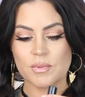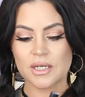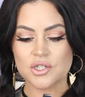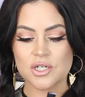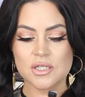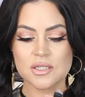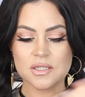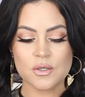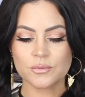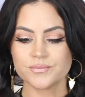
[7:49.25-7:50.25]
much.
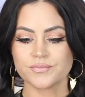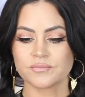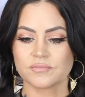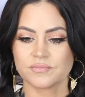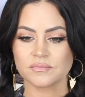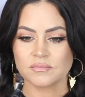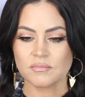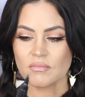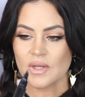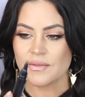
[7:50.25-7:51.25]
So
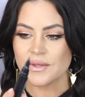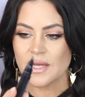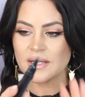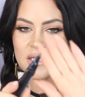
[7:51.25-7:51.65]
the